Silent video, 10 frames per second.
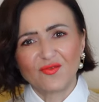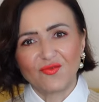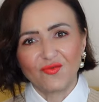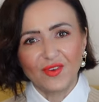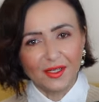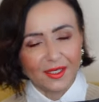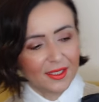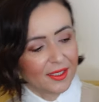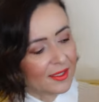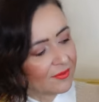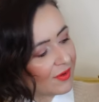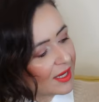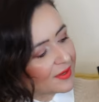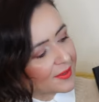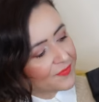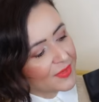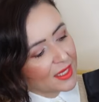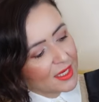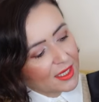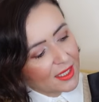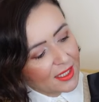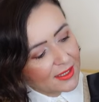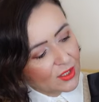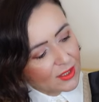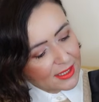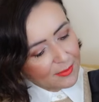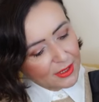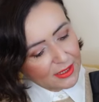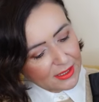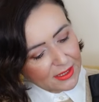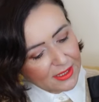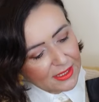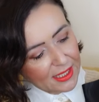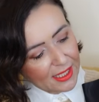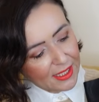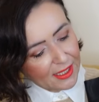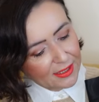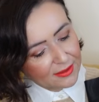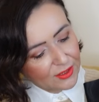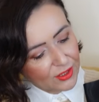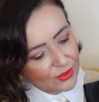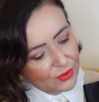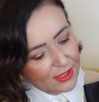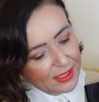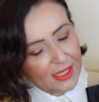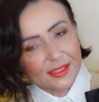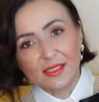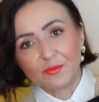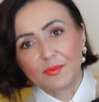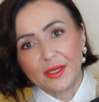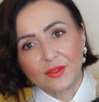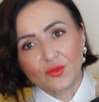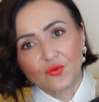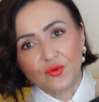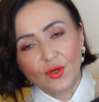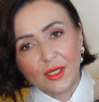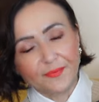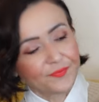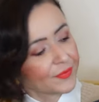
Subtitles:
funny and fluffy. It's got some buttons and you can unzip it fully.